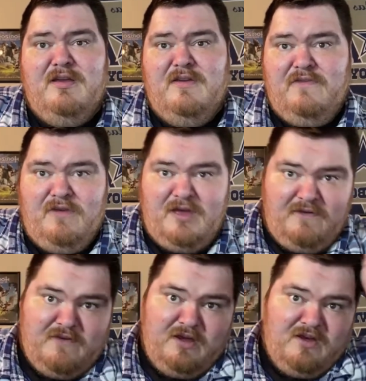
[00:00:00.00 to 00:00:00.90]
like
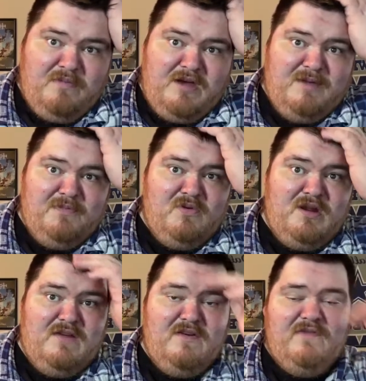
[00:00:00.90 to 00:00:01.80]
Funko Pops or
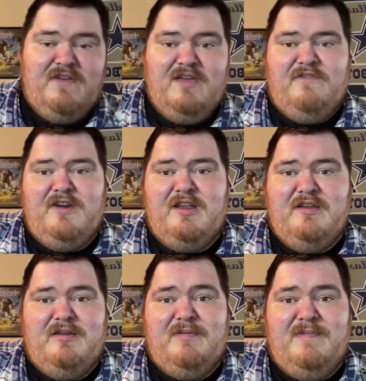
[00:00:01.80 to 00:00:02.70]
whatever, feel free
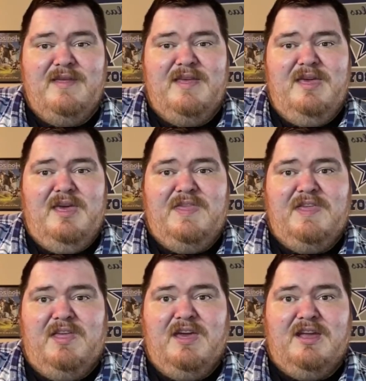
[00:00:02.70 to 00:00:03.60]
to hit the
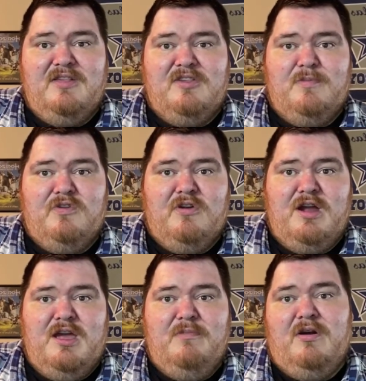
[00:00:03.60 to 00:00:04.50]
like and
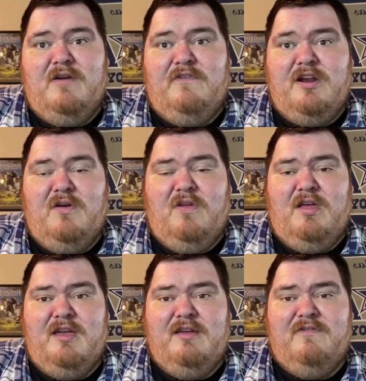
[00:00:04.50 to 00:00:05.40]
subscribe, or if you don't
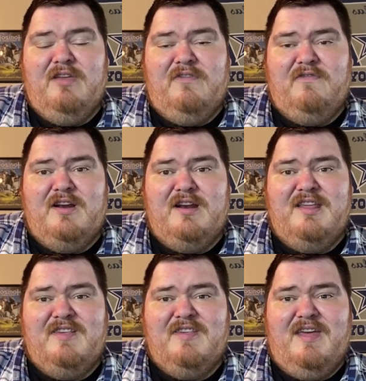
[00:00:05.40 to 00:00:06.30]
like, feel free to
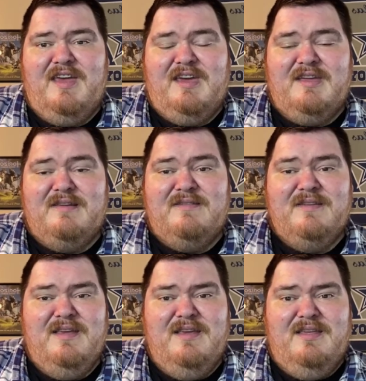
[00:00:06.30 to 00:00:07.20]
dislike and
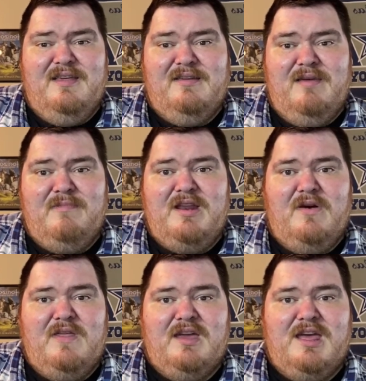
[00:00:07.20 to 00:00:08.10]
let me know
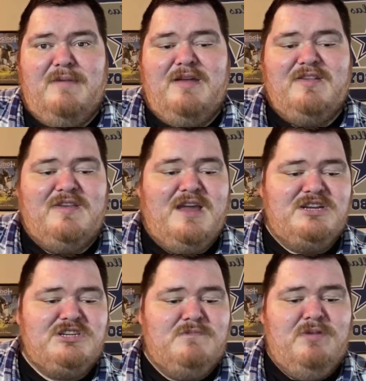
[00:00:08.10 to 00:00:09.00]
in the comments
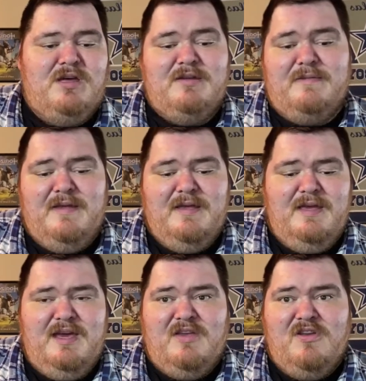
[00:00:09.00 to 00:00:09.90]
section. But
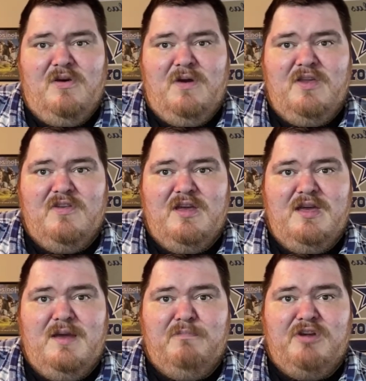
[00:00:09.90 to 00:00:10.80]
as always, I
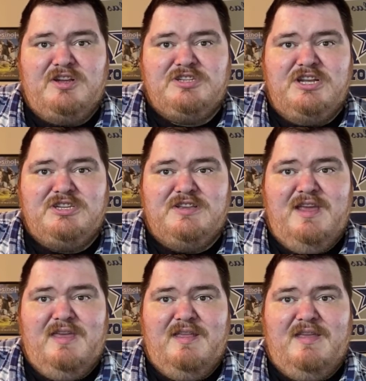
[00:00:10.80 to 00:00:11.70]
appreciate you
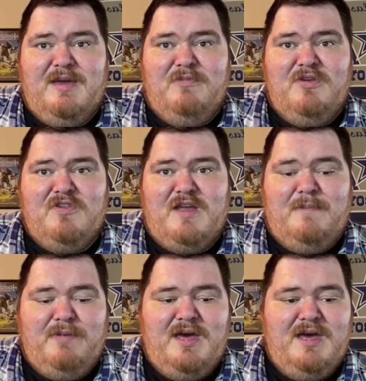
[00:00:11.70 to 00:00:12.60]
taking the time to
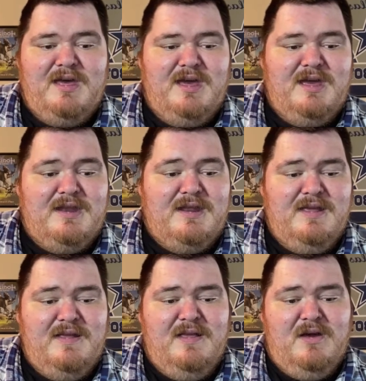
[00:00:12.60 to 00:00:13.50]
stop by, and
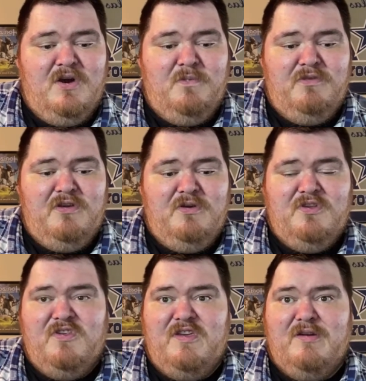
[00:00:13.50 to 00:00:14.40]
hope to
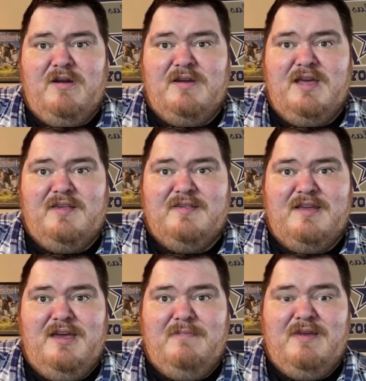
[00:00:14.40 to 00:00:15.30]
see you around next
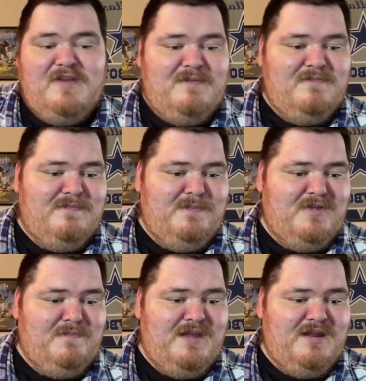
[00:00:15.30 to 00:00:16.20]
time as I'm
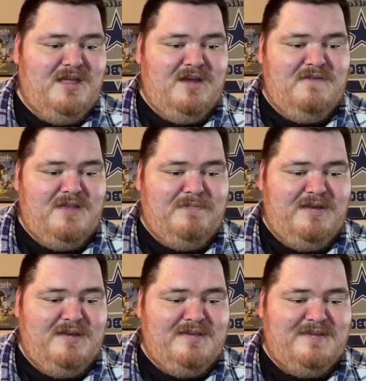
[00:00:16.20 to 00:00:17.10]
spitting all over the
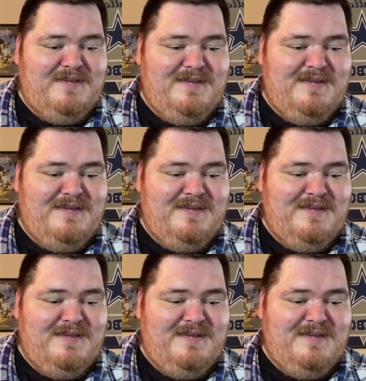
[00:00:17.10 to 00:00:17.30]
place.